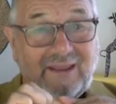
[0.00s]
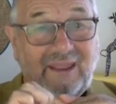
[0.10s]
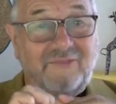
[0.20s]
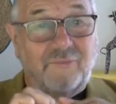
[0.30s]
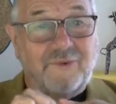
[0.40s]

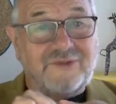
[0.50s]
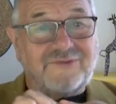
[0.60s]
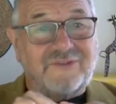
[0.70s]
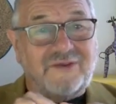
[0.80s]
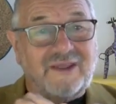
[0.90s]
and the rest
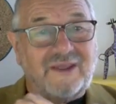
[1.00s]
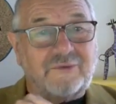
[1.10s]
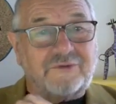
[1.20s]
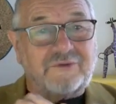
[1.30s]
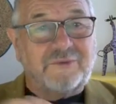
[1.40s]
of the day
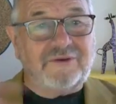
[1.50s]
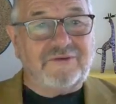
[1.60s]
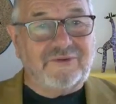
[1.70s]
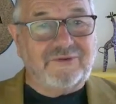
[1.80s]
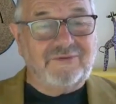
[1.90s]
was
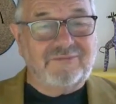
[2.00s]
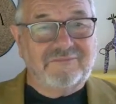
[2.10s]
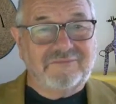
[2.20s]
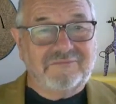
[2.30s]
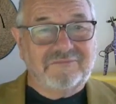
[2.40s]
committed to
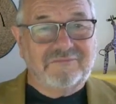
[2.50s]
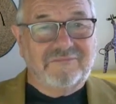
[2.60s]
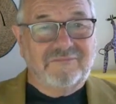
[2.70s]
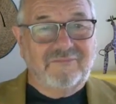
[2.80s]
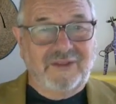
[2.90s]

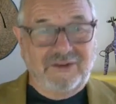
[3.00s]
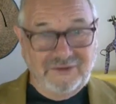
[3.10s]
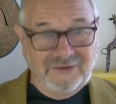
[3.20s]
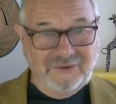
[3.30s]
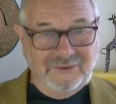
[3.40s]

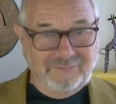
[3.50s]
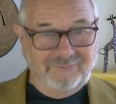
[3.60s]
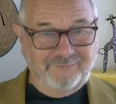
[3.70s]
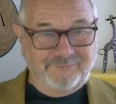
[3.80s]
thanking God,